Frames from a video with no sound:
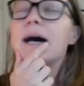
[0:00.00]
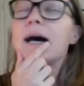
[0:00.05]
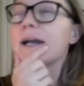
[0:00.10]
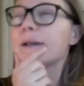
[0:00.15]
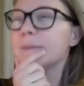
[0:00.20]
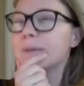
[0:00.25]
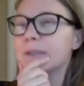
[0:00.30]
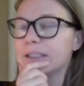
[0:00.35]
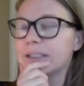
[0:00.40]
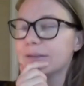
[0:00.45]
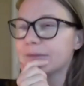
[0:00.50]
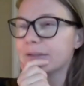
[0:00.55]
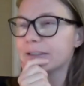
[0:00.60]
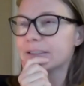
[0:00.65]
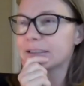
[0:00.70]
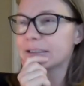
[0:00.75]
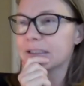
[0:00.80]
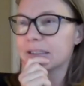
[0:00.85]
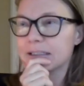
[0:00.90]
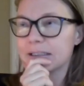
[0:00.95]
I believe
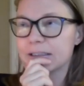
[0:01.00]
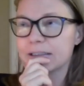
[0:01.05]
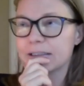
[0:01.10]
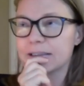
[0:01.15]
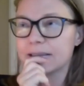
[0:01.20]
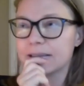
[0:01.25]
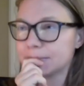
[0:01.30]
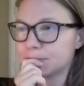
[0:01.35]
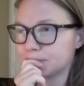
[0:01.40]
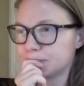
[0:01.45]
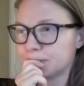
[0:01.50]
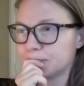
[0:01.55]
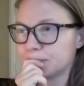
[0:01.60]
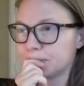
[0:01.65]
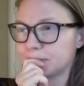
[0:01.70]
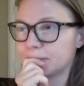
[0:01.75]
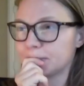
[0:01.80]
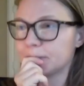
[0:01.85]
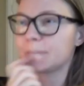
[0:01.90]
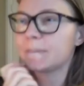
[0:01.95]
it's the
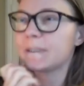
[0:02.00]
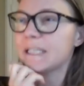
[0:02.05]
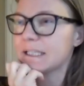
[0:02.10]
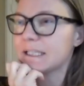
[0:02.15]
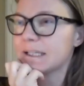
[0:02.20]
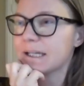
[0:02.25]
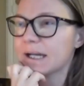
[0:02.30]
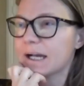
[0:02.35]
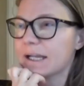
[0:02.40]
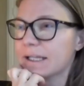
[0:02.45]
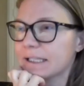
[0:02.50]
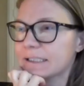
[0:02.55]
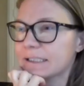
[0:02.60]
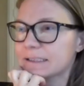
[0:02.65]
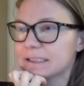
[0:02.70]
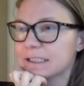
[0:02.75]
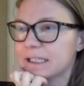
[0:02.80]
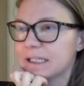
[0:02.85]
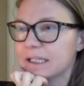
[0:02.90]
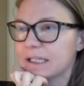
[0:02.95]

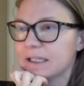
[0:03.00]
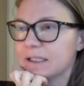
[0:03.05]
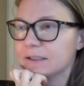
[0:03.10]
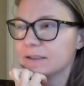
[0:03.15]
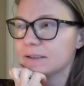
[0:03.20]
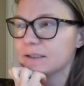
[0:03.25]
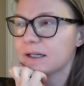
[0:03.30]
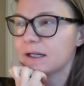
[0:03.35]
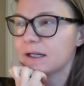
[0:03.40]
PISE